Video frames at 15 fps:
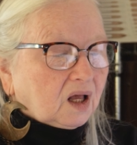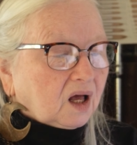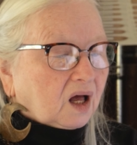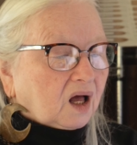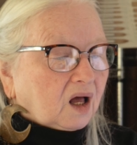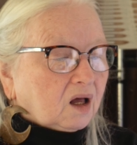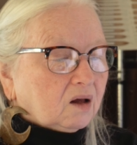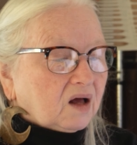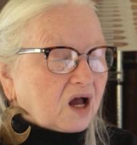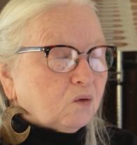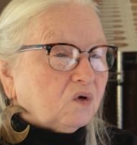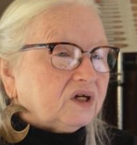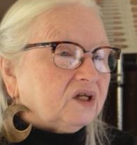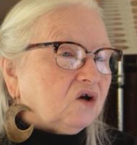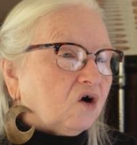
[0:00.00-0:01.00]
I
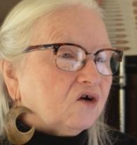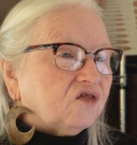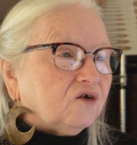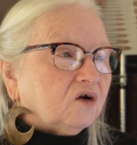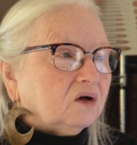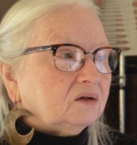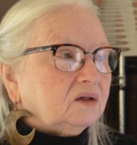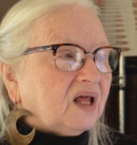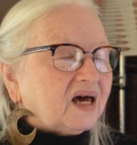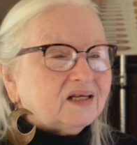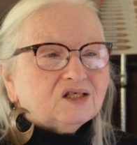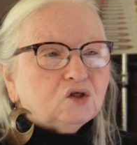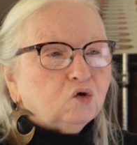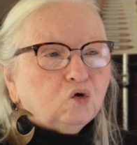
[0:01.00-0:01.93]
wanted Arthur not as an